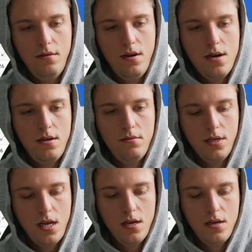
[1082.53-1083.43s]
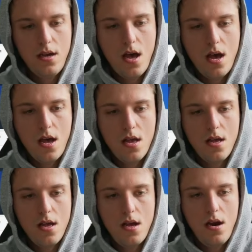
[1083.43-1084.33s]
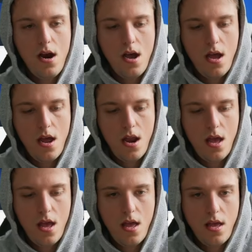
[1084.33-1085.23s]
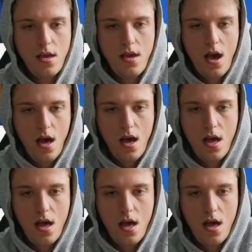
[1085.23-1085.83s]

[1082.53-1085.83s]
all right, we're good. Yeah, all right, yeah.